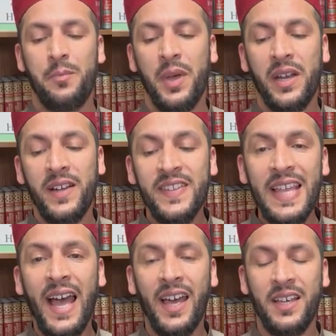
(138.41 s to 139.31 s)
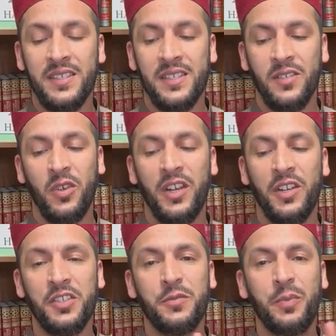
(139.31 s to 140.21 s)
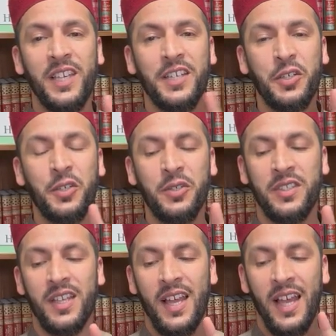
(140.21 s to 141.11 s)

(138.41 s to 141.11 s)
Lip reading: Paradise will not be good